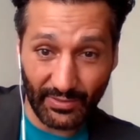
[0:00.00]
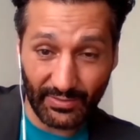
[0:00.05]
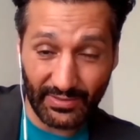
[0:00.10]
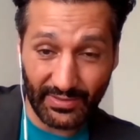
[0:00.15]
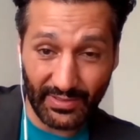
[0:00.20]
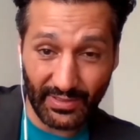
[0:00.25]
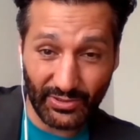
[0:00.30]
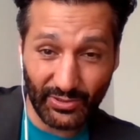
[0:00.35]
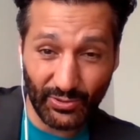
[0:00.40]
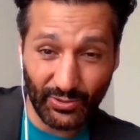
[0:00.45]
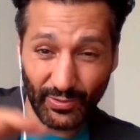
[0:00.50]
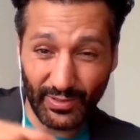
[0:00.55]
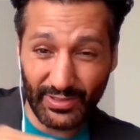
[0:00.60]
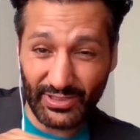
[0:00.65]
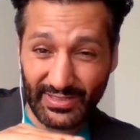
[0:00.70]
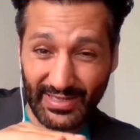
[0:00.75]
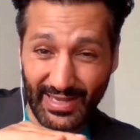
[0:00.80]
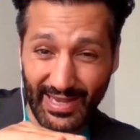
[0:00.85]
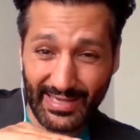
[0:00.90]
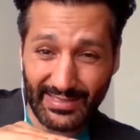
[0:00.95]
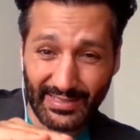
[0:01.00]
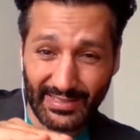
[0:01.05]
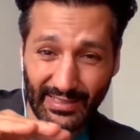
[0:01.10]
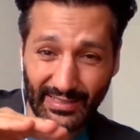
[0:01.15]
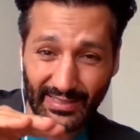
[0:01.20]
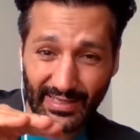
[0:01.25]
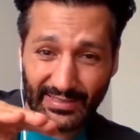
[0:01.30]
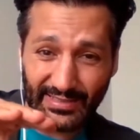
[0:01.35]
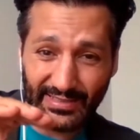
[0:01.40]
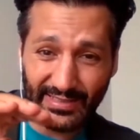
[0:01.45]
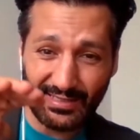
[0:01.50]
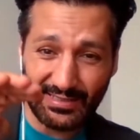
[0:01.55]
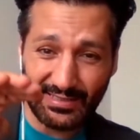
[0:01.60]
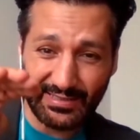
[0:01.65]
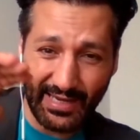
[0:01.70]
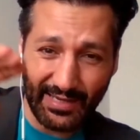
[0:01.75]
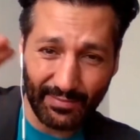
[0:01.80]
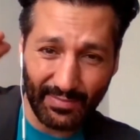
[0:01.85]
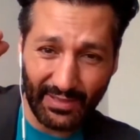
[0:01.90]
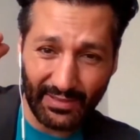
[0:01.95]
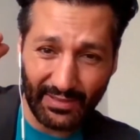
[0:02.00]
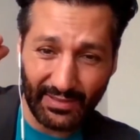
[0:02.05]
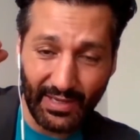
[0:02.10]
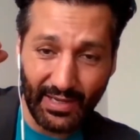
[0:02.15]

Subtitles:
The story just escalates, the excitement,